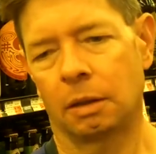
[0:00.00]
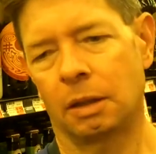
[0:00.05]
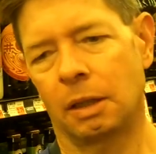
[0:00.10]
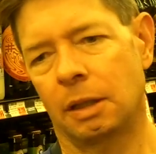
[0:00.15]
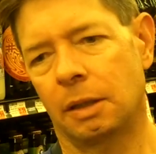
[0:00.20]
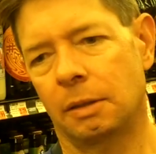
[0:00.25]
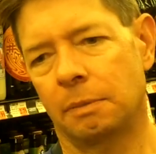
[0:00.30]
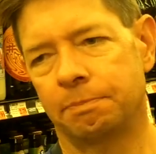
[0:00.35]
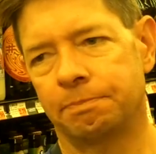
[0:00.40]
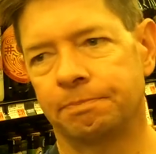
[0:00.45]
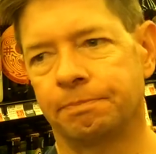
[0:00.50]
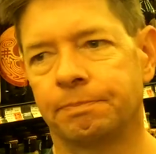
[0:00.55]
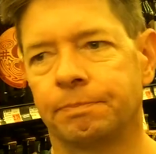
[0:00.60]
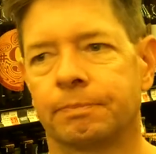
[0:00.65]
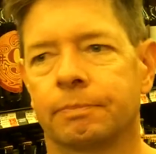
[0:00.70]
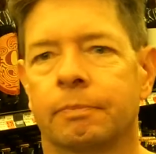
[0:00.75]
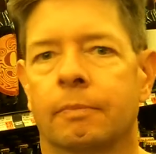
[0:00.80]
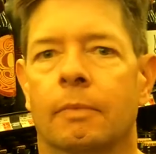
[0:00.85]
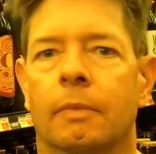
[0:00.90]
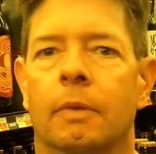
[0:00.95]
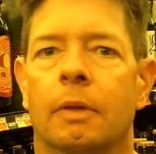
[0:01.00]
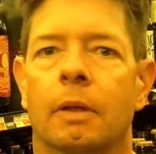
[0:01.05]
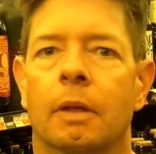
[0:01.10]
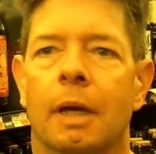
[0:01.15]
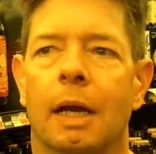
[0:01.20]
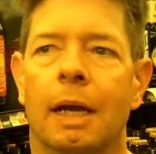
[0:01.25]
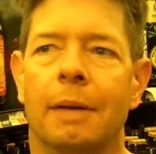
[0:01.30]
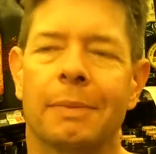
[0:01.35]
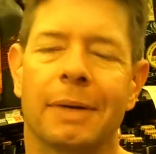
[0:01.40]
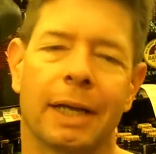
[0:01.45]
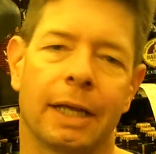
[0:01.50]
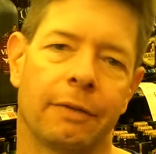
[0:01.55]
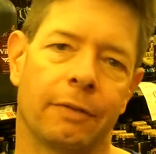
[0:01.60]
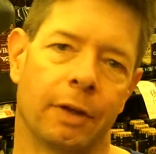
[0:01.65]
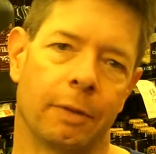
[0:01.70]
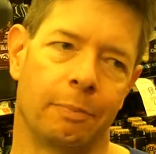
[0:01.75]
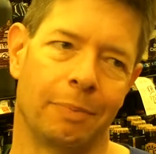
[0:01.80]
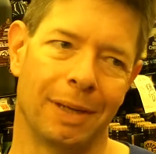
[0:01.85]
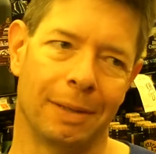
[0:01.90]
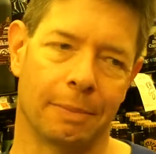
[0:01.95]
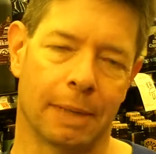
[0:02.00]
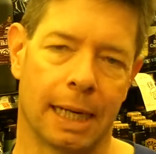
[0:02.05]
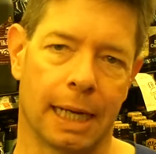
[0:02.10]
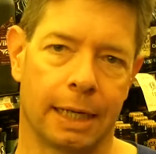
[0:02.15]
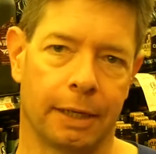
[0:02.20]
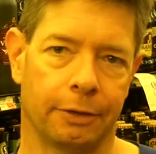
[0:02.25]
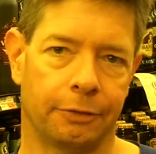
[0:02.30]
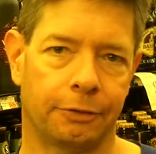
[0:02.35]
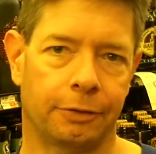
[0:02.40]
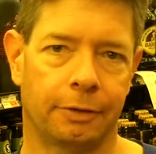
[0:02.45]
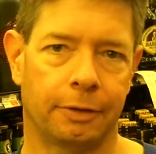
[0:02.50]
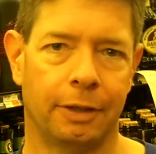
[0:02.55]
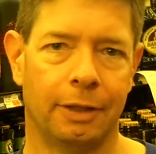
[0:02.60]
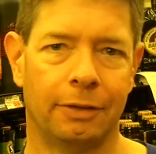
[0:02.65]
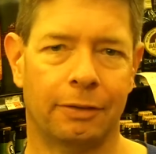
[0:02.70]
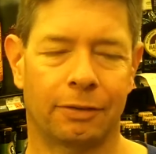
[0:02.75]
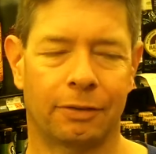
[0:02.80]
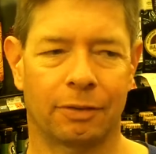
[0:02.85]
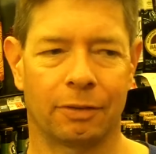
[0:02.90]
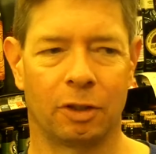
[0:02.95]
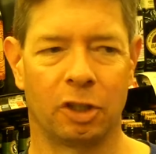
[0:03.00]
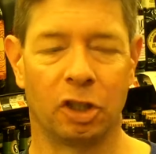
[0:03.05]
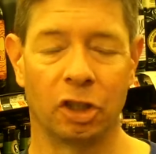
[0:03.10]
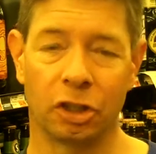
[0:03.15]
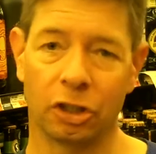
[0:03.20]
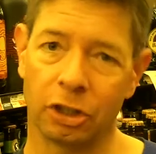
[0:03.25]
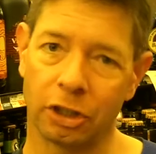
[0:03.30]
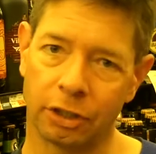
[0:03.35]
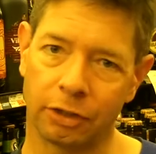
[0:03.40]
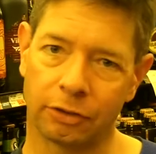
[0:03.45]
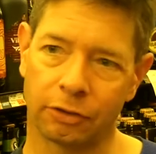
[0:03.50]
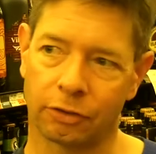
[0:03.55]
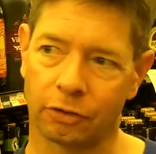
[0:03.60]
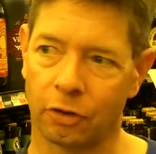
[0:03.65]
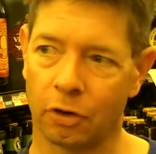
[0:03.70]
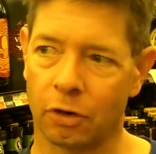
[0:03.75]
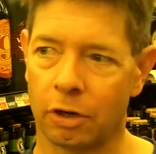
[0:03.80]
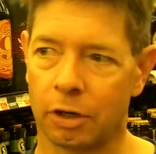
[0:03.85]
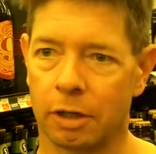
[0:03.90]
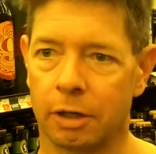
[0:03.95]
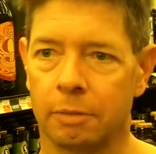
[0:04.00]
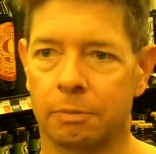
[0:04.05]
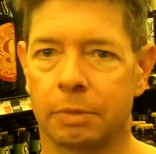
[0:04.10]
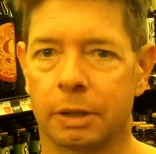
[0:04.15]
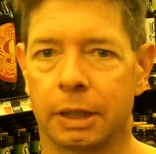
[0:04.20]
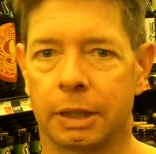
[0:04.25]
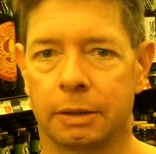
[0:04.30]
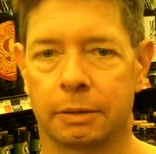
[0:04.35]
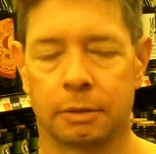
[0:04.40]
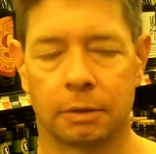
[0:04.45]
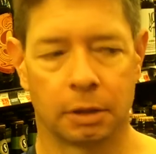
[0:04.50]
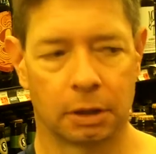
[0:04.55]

um, I'm gonna give it a B minus. It's good, sorta, but